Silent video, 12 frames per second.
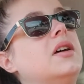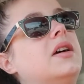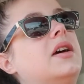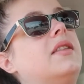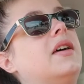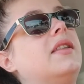
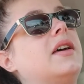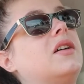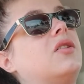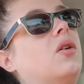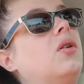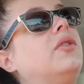And then I
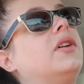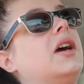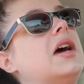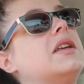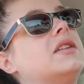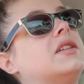called
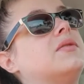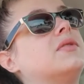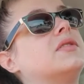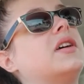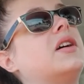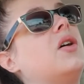again and she
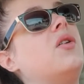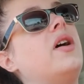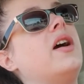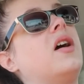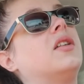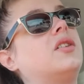was like, oh,
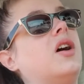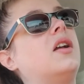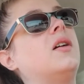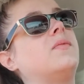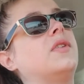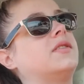I got caught
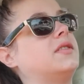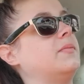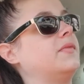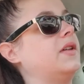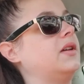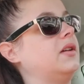up with
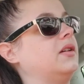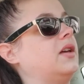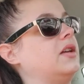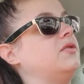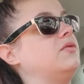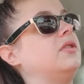something,
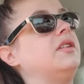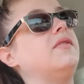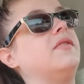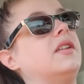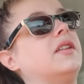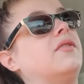can you leave
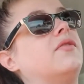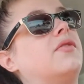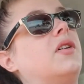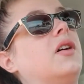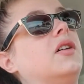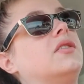it at the
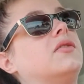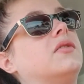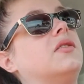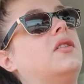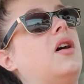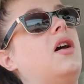front
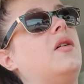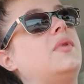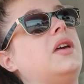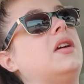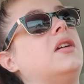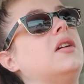
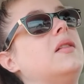lobby?